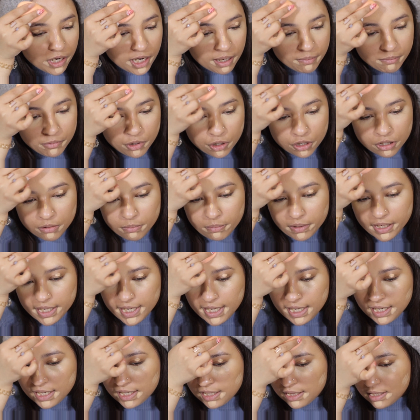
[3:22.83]
I'm not
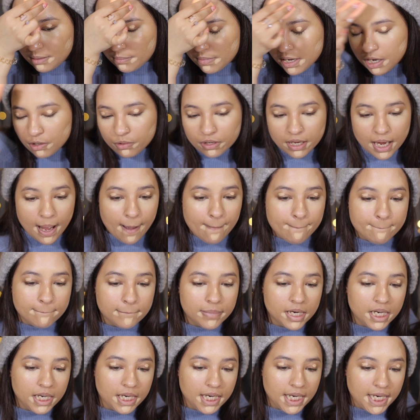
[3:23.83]
blending them out
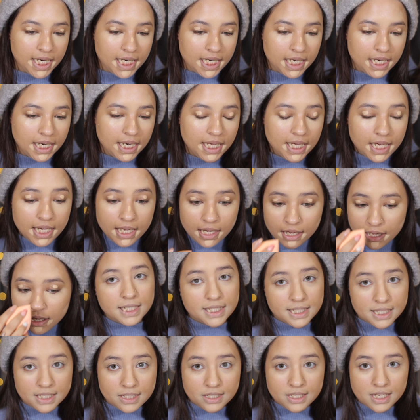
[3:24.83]
completely.
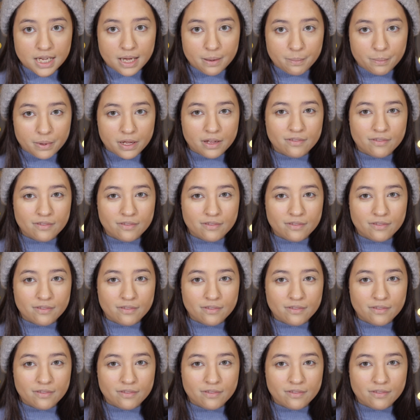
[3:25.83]
It's a tip.